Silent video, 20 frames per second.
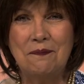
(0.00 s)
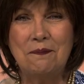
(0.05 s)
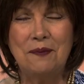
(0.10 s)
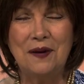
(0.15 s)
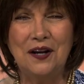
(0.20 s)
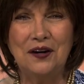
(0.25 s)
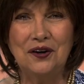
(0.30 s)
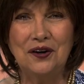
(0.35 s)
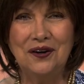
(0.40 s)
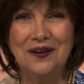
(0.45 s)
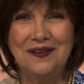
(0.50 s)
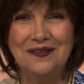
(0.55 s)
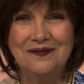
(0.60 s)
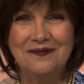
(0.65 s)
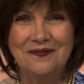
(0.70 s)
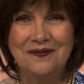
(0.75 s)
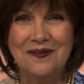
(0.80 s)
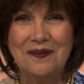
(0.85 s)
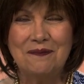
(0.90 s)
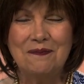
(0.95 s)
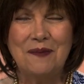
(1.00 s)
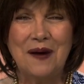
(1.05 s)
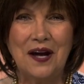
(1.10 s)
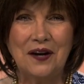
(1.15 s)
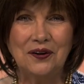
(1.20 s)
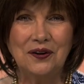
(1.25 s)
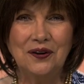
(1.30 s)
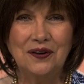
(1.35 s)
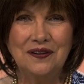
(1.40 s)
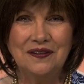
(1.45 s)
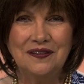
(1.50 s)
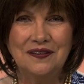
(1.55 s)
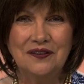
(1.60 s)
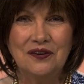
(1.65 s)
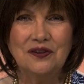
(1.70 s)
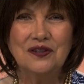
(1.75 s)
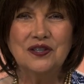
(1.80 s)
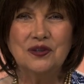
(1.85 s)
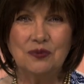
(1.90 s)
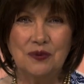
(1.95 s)
Bitter, better,
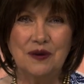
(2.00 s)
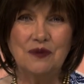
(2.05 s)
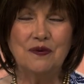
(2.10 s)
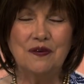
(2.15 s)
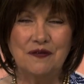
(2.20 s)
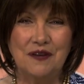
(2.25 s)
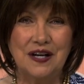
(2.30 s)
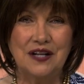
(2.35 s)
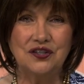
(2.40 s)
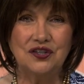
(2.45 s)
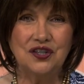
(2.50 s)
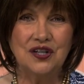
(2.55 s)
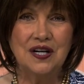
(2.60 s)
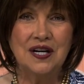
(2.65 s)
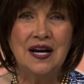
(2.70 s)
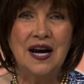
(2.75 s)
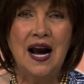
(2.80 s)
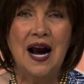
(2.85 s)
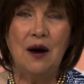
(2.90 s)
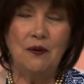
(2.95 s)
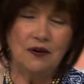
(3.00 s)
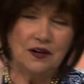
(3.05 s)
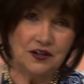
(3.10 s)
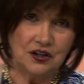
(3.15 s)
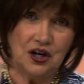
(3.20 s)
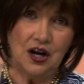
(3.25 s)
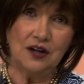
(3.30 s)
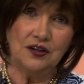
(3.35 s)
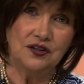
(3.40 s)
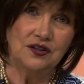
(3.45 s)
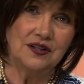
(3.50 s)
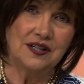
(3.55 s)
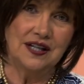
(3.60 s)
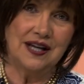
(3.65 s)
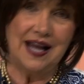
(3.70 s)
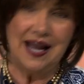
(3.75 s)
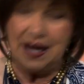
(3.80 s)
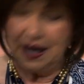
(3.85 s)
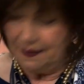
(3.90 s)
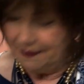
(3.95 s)
or sweet revenge. I want to talk to you
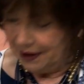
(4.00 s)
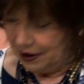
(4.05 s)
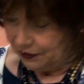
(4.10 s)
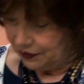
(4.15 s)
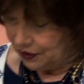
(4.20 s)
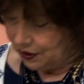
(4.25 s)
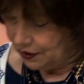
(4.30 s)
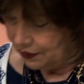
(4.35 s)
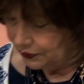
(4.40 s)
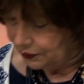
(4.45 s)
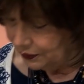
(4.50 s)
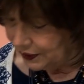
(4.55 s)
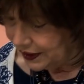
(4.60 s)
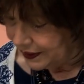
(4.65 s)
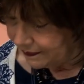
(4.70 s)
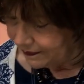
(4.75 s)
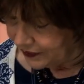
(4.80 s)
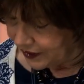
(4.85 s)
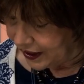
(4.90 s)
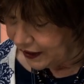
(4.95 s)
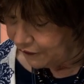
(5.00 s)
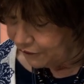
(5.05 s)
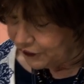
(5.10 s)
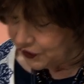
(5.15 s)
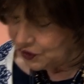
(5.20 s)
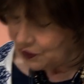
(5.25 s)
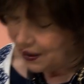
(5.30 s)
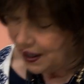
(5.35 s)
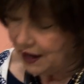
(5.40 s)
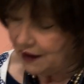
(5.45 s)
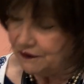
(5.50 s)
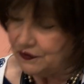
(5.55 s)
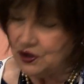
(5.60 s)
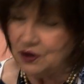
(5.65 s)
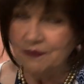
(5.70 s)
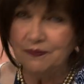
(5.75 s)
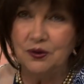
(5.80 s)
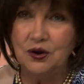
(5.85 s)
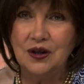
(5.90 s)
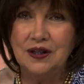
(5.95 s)
today about all three. If you have
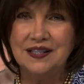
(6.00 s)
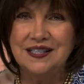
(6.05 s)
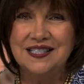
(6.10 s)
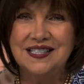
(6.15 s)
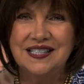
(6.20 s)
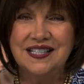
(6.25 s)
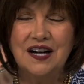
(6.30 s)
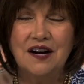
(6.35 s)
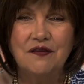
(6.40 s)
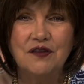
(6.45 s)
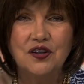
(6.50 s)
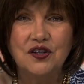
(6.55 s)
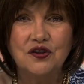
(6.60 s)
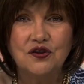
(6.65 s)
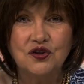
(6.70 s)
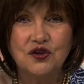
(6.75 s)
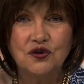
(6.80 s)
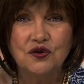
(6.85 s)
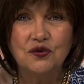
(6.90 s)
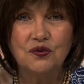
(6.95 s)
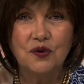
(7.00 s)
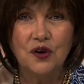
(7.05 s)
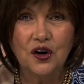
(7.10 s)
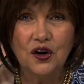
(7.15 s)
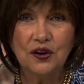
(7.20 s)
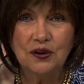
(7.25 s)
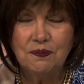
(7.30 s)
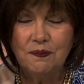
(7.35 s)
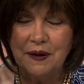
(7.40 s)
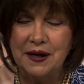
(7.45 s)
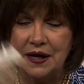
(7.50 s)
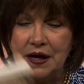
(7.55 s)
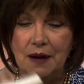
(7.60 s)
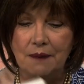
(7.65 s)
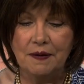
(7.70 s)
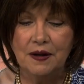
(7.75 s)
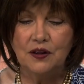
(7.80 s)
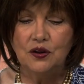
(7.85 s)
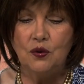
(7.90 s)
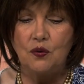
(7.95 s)
your book, Discover Your True Worth
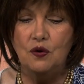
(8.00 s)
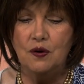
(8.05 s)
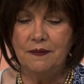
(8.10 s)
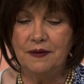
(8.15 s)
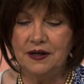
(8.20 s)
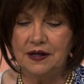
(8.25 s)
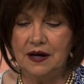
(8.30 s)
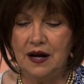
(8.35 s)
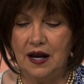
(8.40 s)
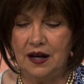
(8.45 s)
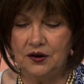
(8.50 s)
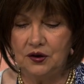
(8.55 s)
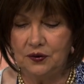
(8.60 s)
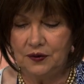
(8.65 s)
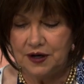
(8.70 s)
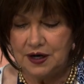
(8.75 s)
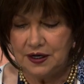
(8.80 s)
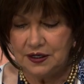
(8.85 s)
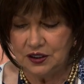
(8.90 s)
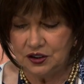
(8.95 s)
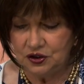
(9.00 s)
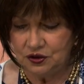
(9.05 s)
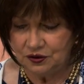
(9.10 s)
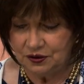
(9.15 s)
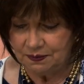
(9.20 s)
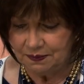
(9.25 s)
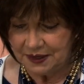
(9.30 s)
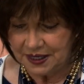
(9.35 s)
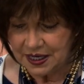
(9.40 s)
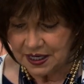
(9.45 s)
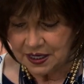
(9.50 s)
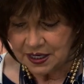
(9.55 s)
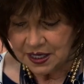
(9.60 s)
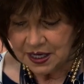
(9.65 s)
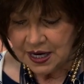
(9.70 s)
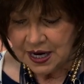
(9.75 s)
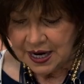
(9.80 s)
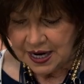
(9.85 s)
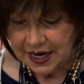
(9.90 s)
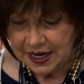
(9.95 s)
Becoming the Woman God Created You to Be,
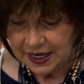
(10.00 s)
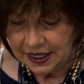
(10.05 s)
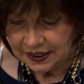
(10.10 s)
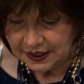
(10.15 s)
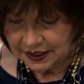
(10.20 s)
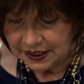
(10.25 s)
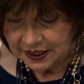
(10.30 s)
it